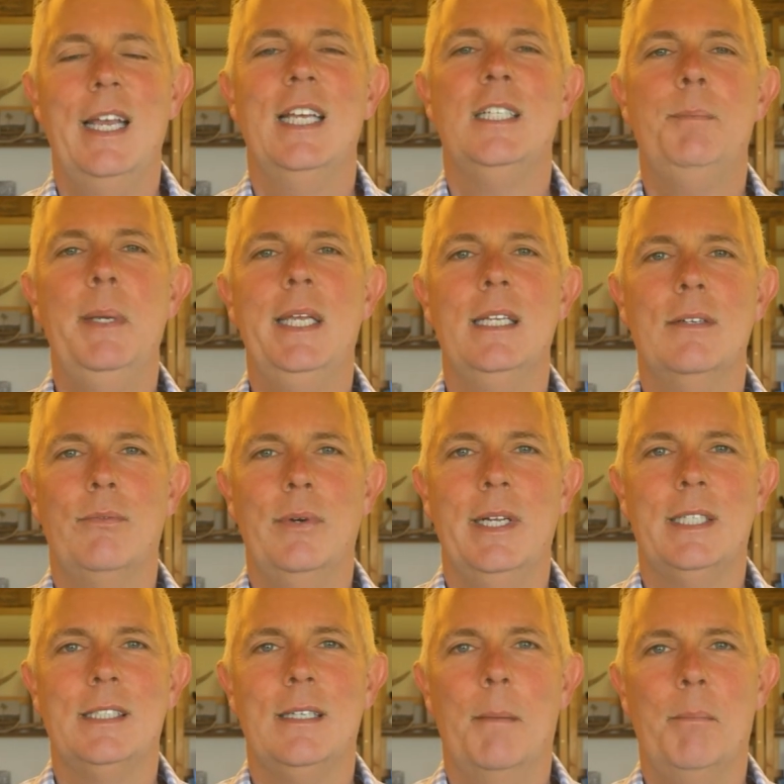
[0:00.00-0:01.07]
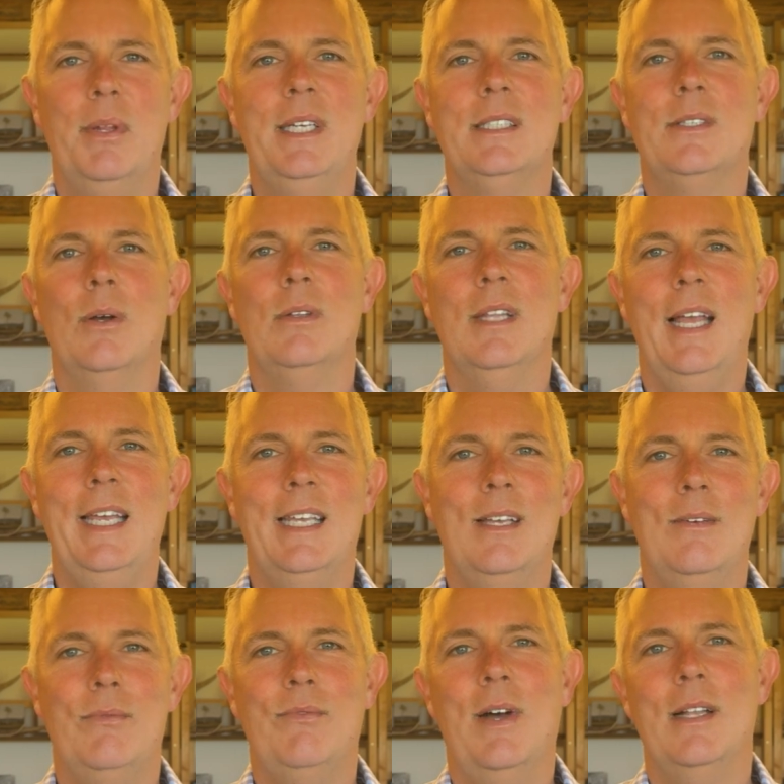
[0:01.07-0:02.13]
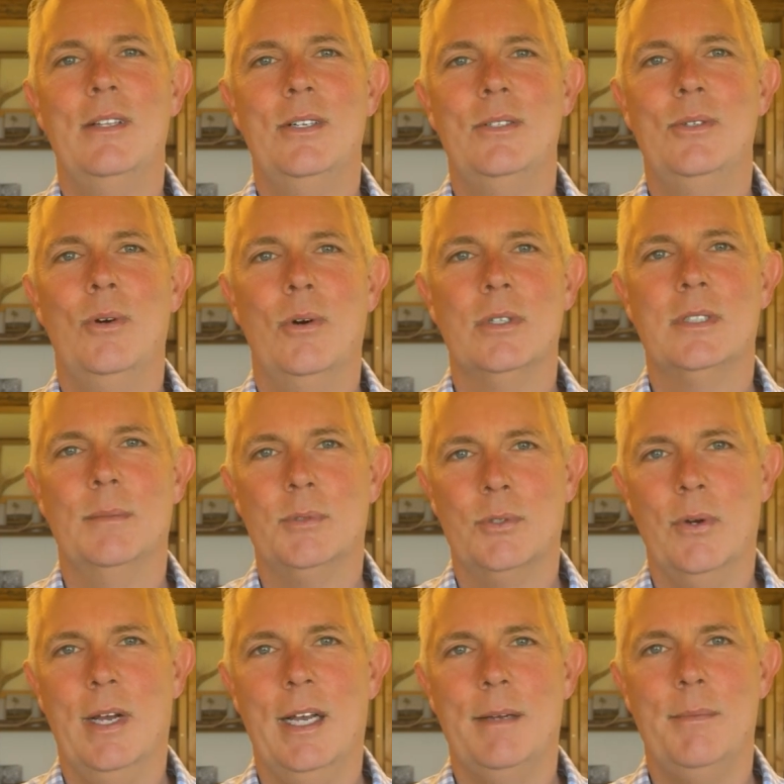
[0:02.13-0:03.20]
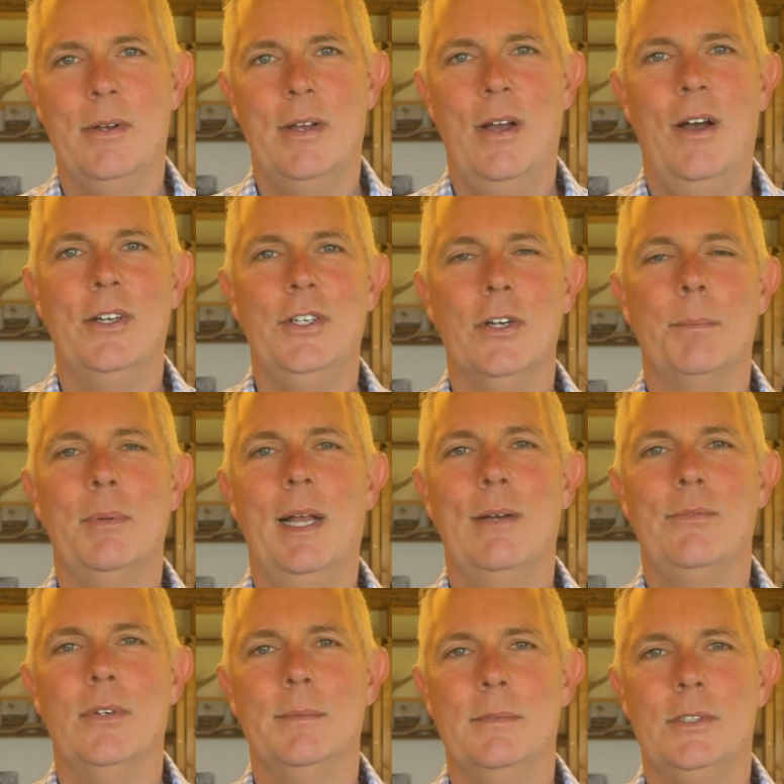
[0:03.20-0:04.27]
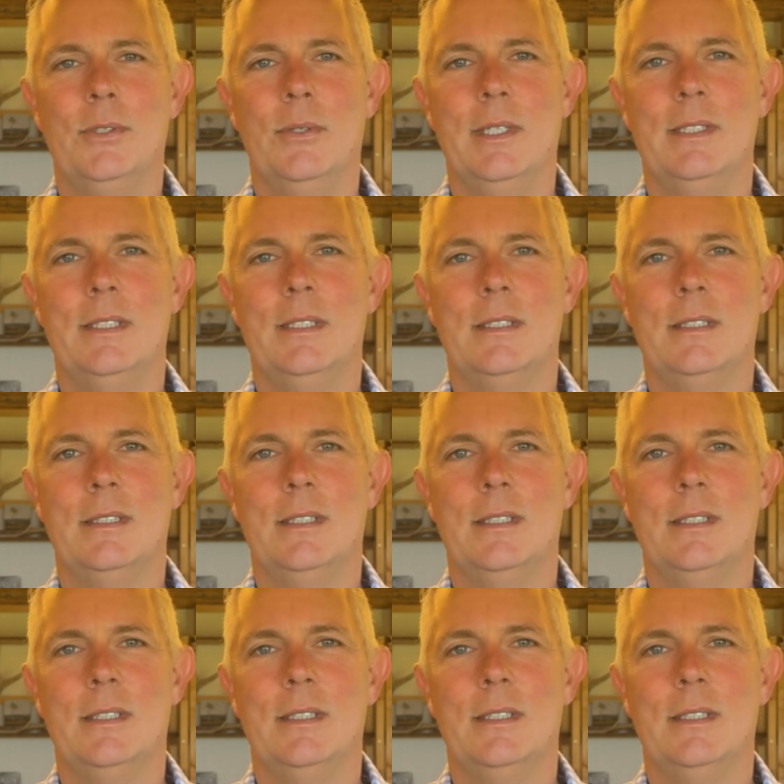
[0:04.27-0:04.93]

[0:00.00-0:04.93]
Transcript: Speaking of which, please go like, follow, or subscribe on your platform of choice.